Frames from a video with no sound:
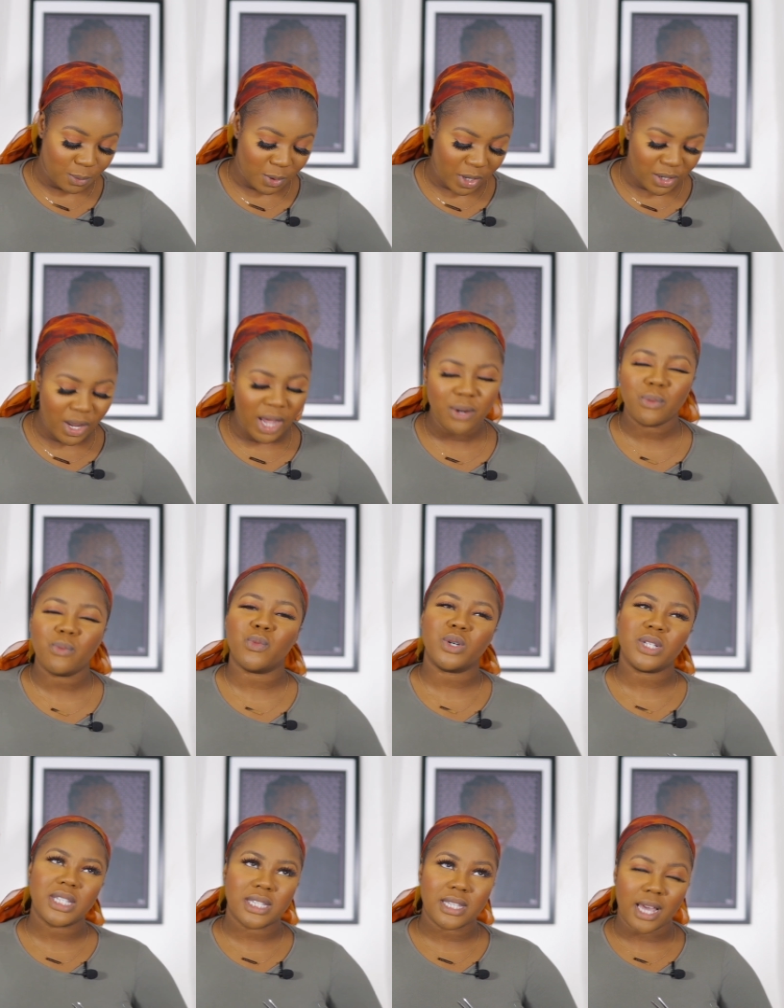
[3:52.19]
I don't
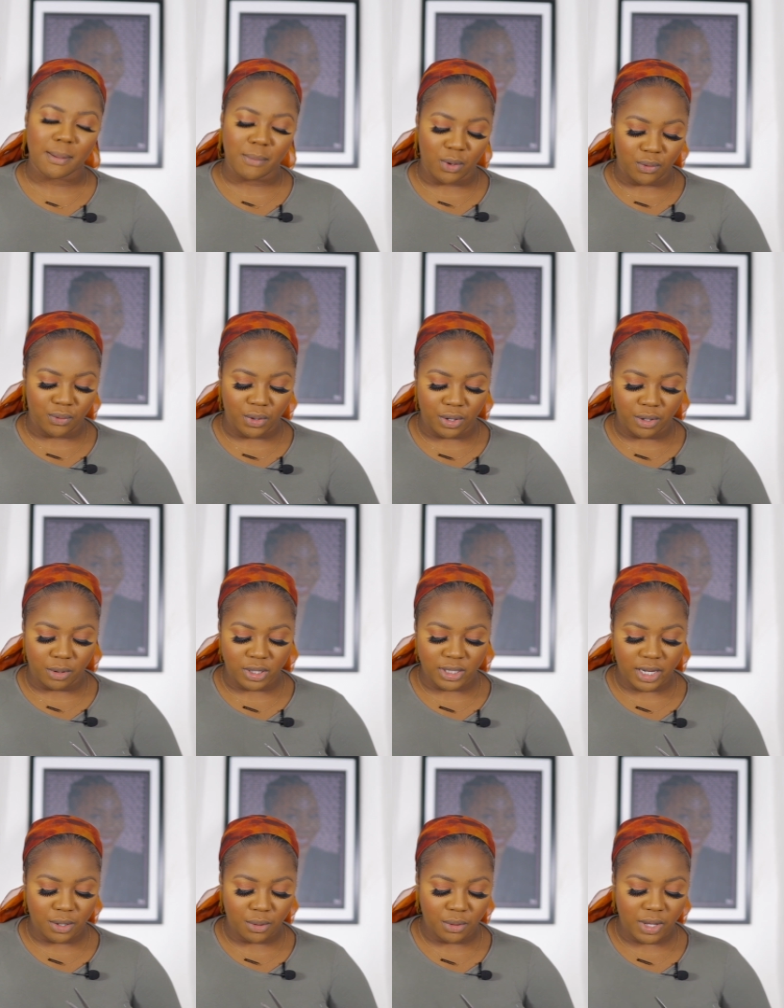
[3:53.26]
want to say I'm over it, because
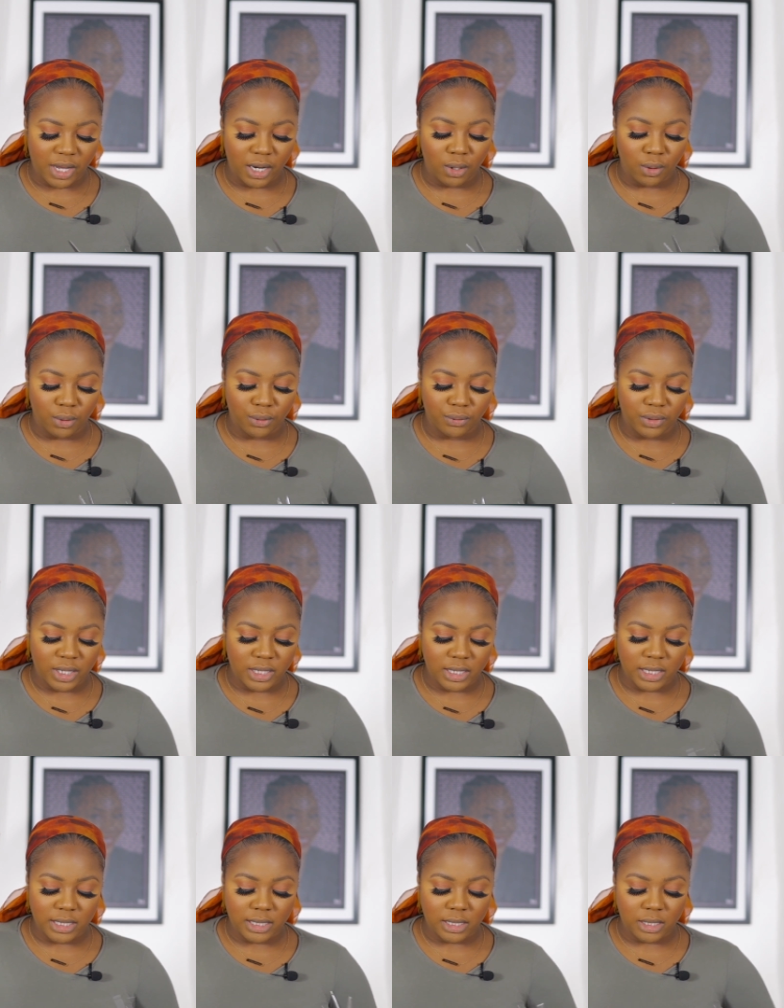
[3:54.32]
I know that a lot of things
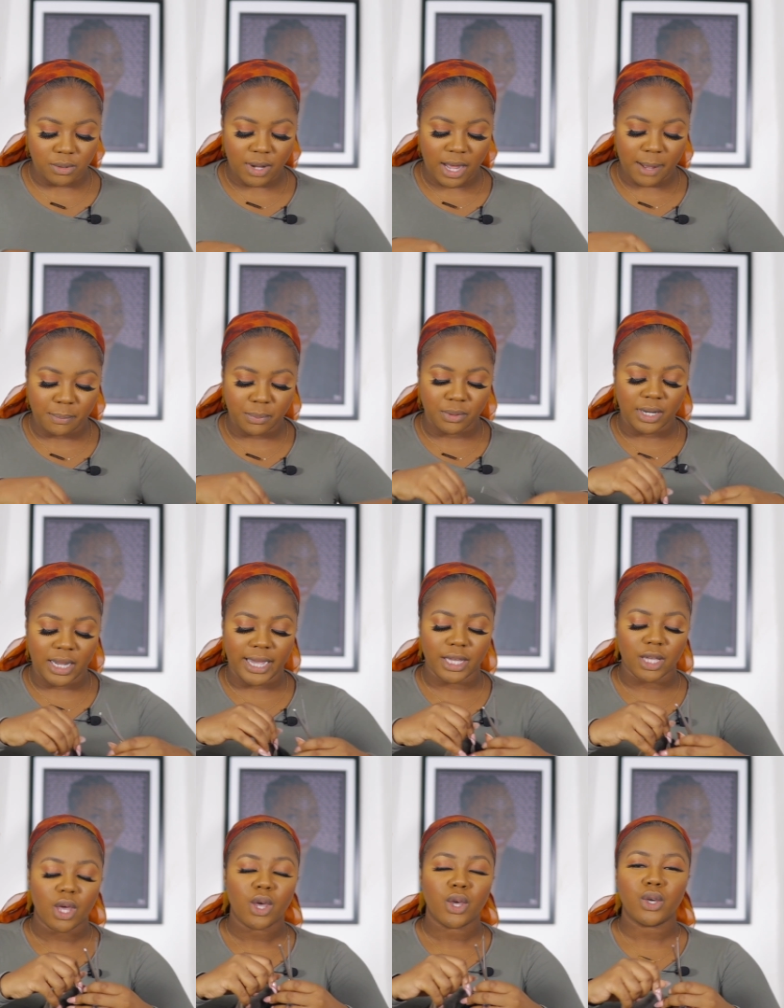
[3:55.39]
can still happen, like,
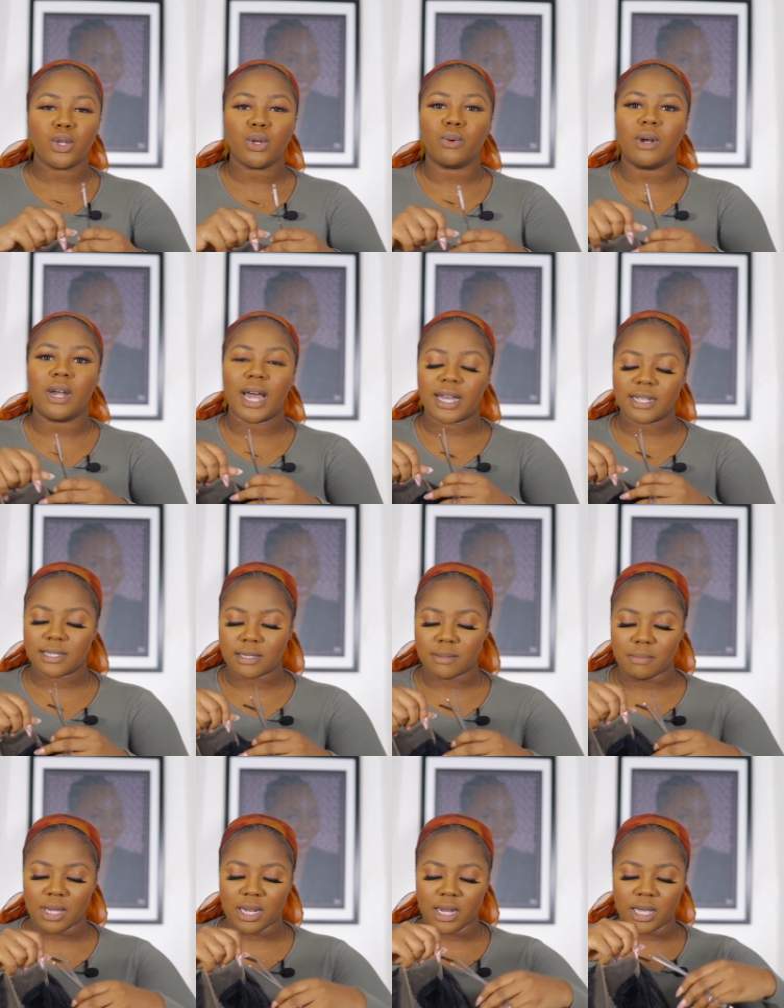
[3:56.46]
you know, last
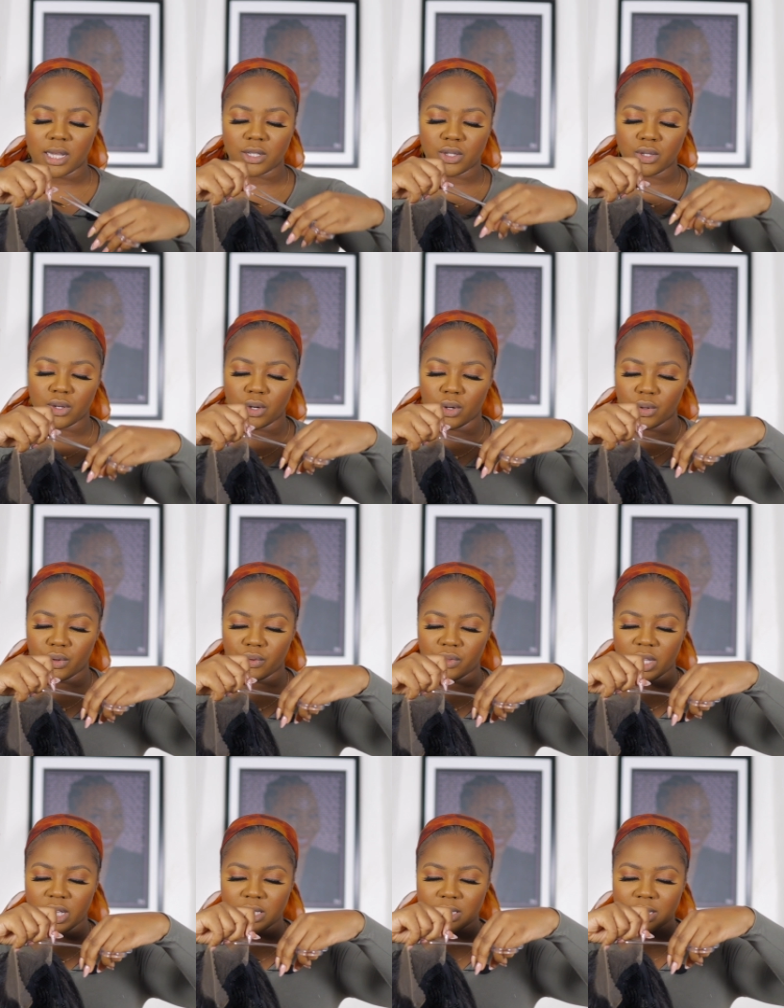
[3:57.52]
minute, you know, a lot of
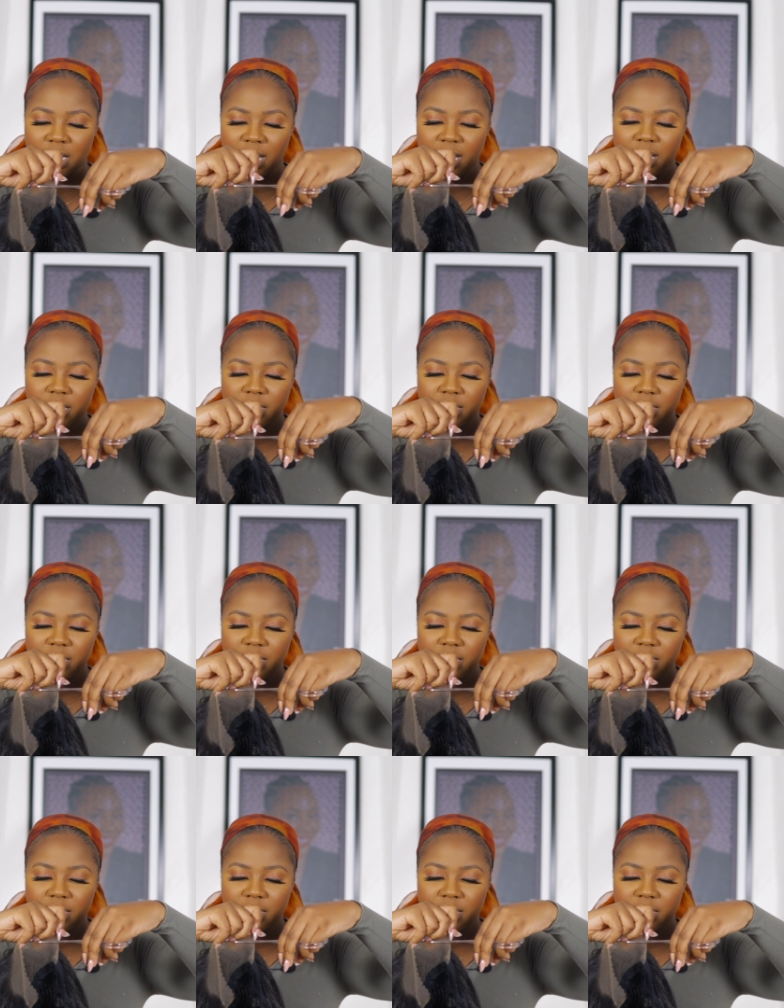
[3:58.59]
things that